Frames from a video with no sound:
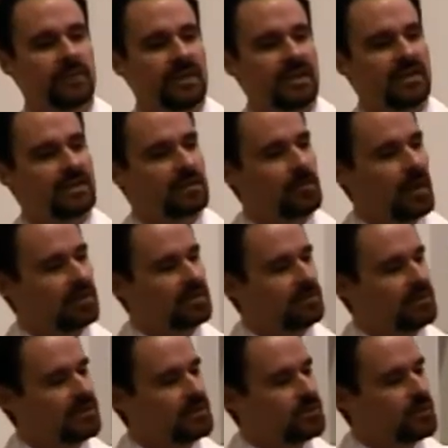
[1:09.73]
He's about to
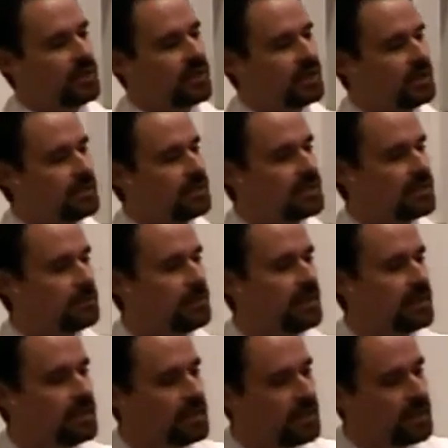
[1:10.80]
be stricken,
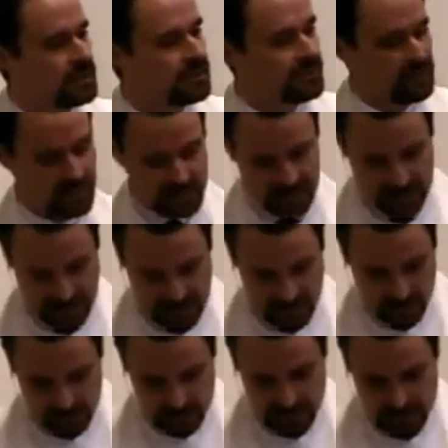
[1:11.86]
smitten, and afflicted,
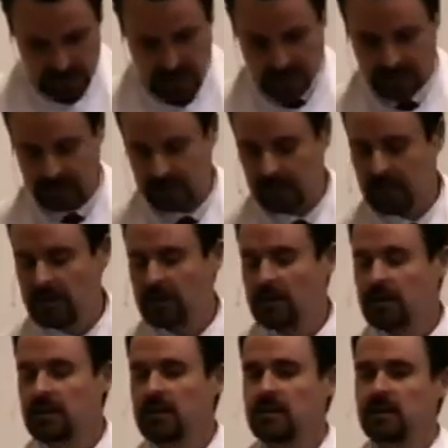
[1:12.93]
killed to death.
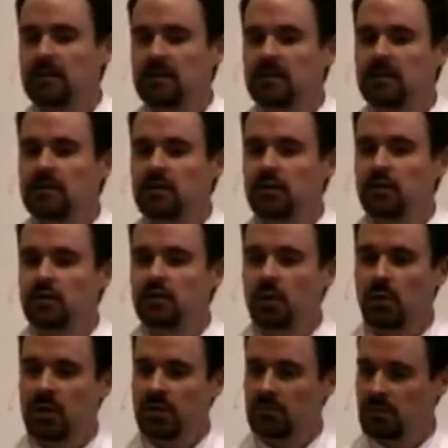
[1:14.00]

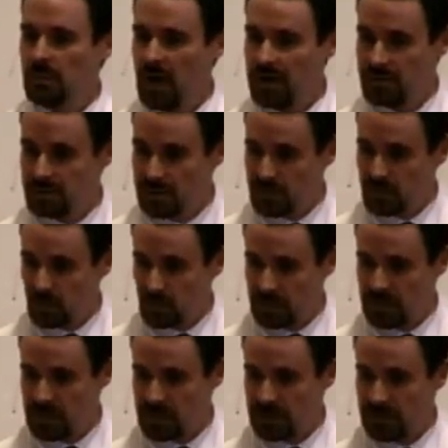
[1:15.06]
So he reminds us who
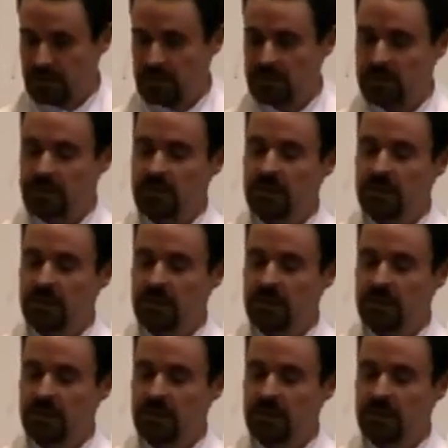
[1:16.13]
he is.